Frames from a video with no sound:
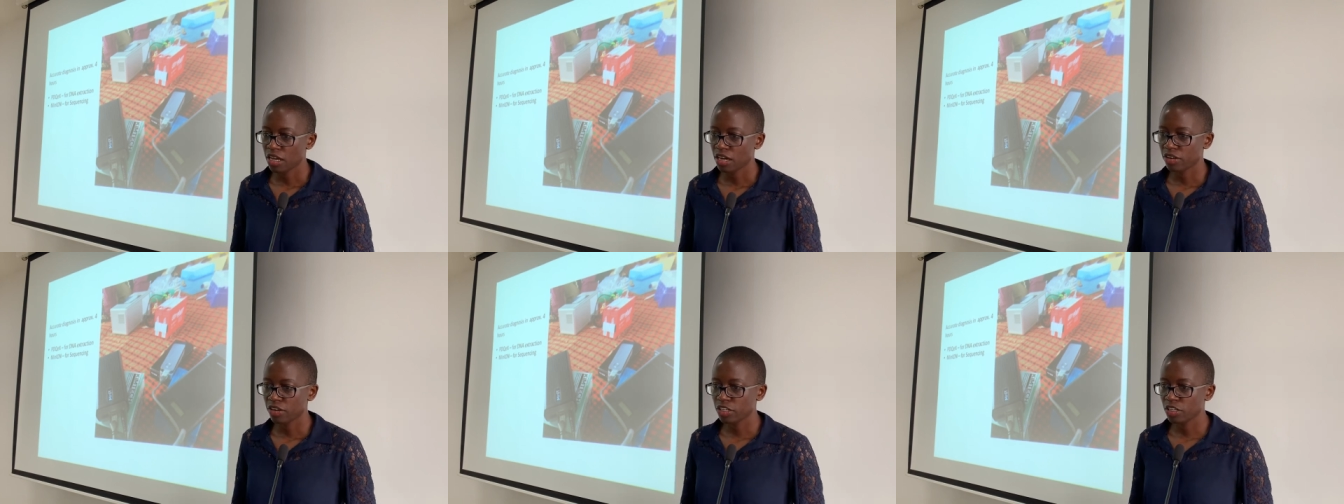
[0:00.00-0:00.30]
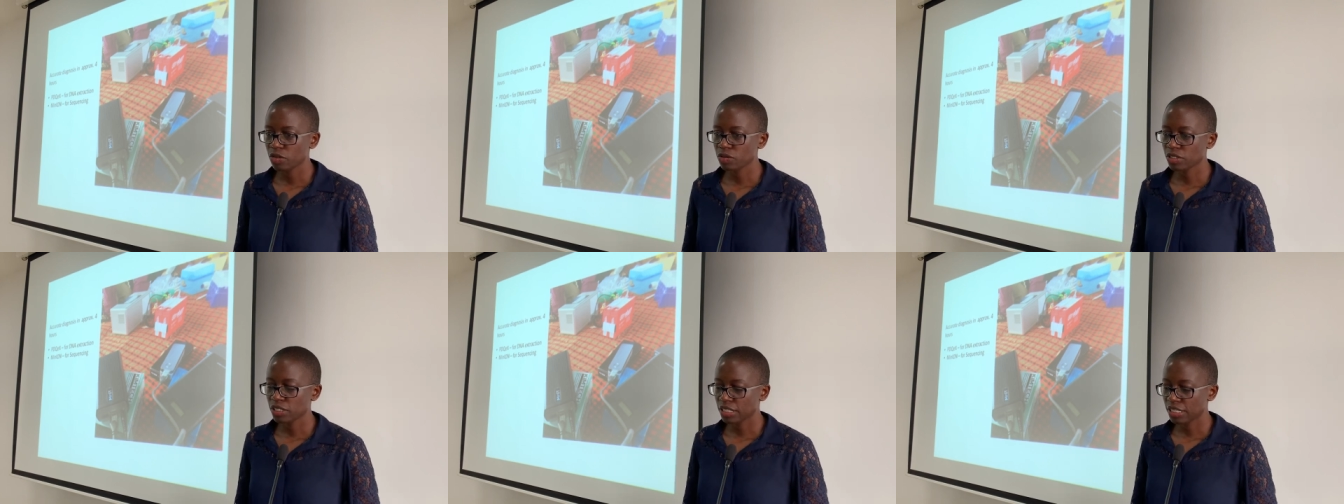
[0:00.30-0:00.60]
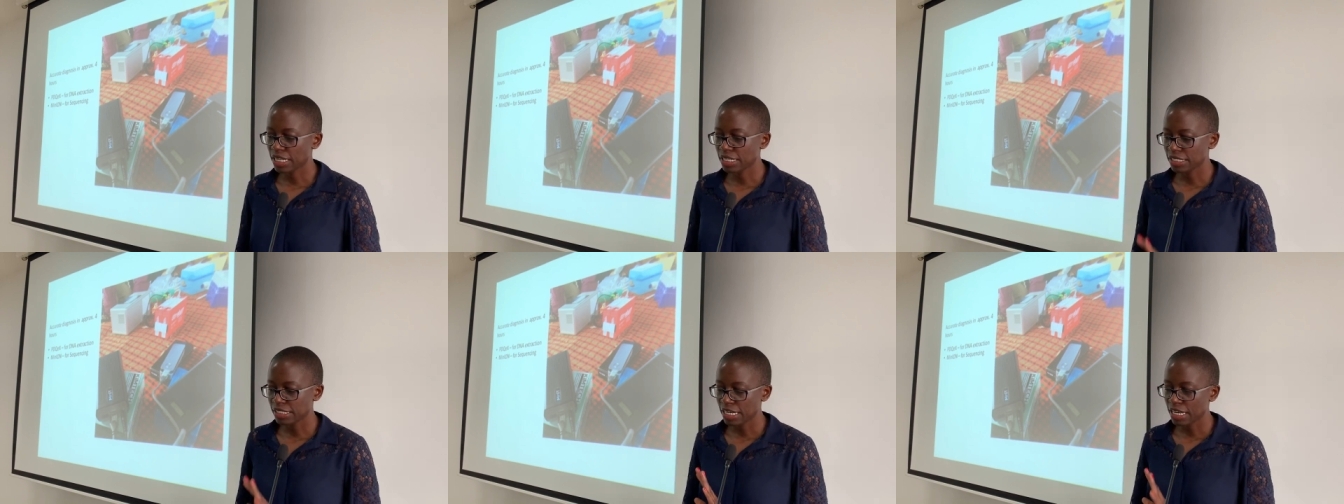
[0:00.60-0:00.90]
reducing
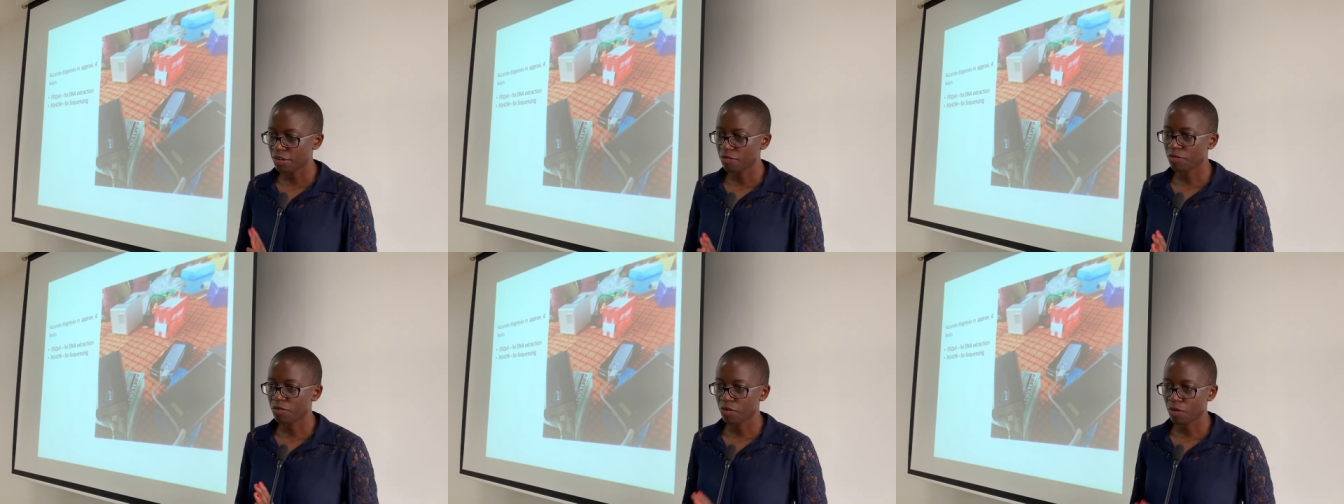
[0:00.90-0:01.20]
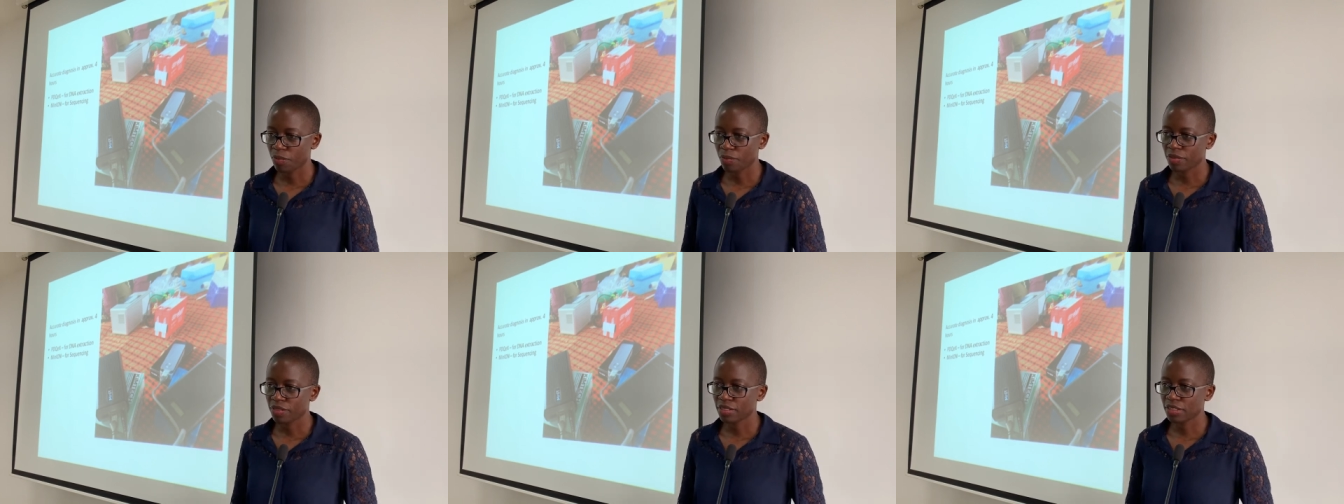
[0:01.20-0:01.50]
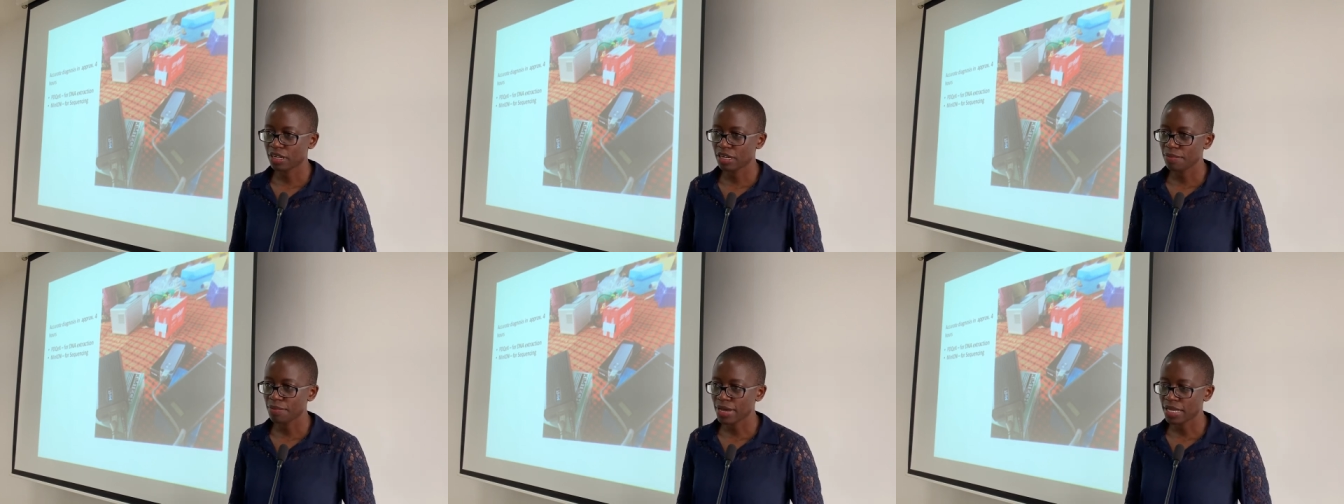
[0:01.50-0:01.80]
that time from
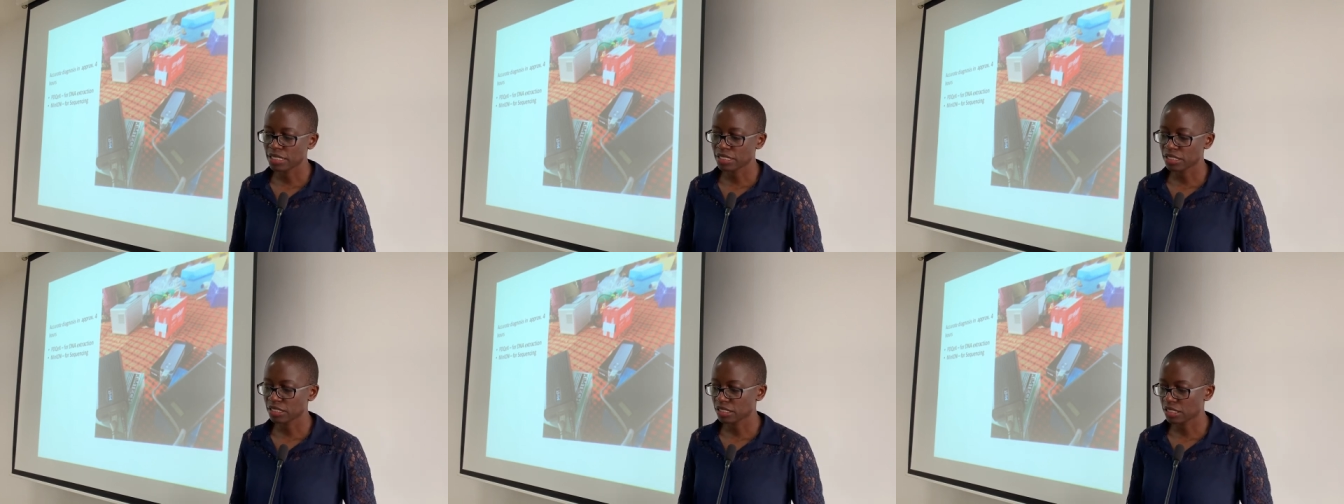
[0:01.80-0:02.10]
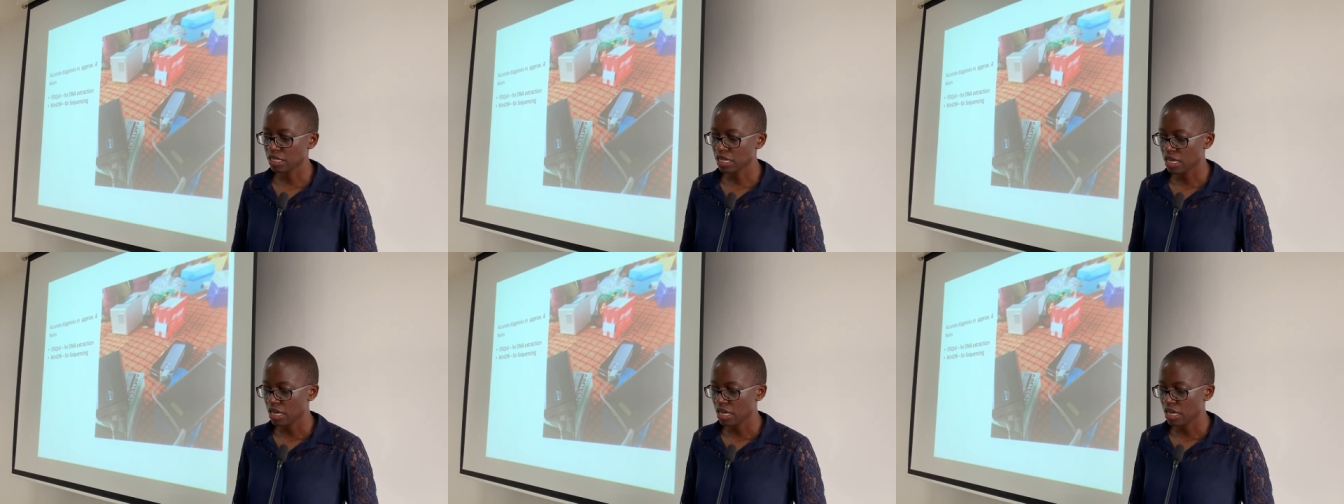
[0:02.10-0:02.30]
three months.